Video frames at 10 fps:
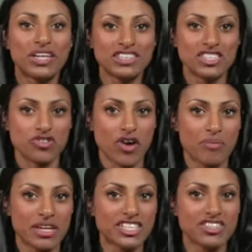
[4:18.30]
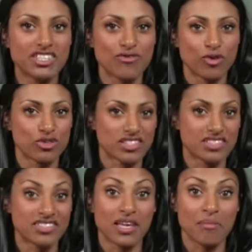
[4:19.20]
We can describe each of these
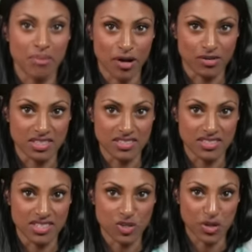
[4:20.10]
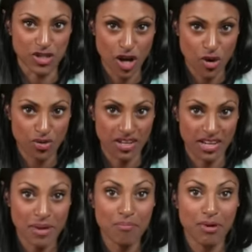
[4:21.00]
forces as impulses since we know that
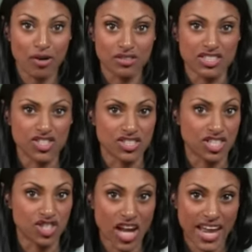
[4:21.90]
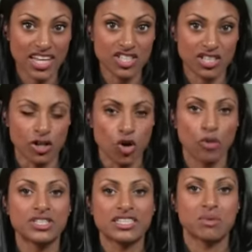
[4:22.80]
an impulse is just a change in an
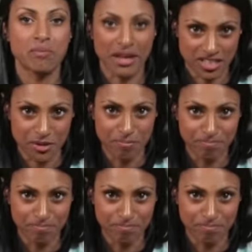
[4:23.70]
object's momentum.